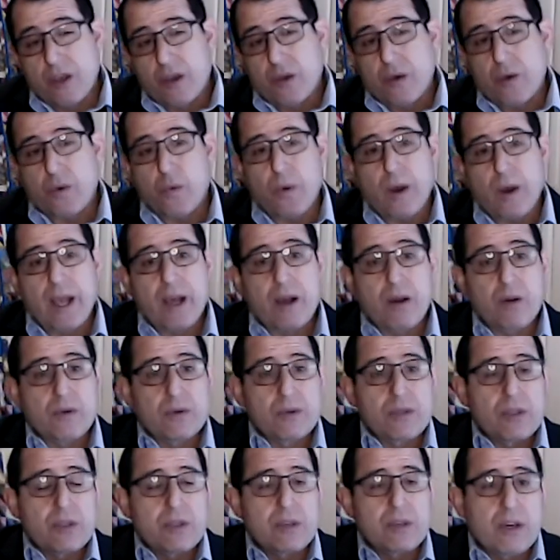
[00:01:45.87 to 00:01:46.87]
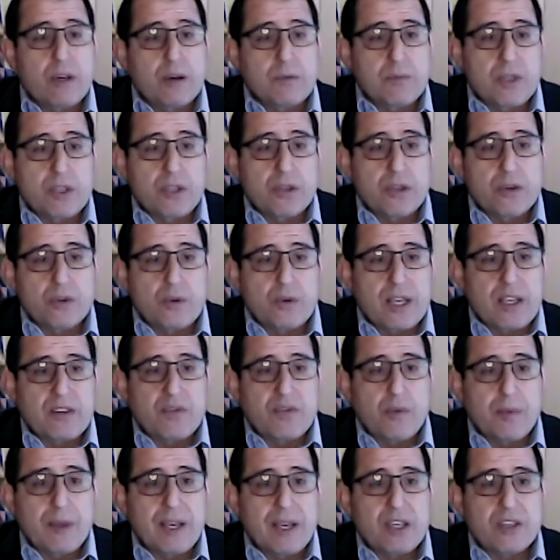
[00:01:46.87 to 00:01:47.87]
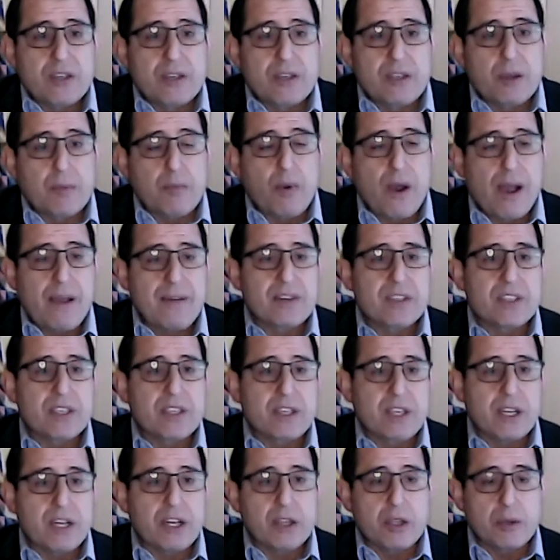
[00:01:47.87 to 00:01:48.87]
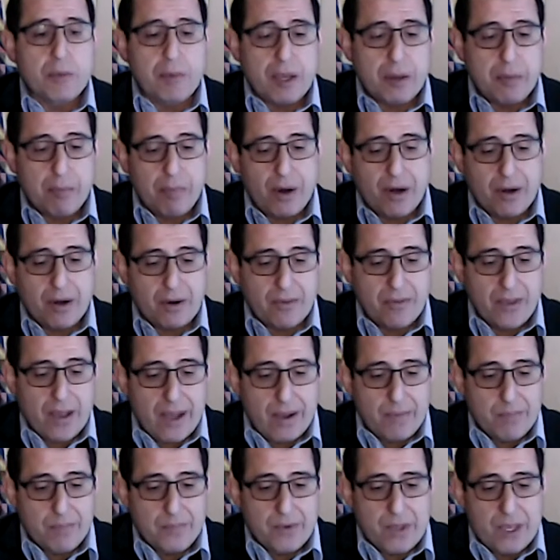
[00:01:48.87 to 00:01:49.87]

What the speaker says: around digital transformation, that privacy needed to be a part of that.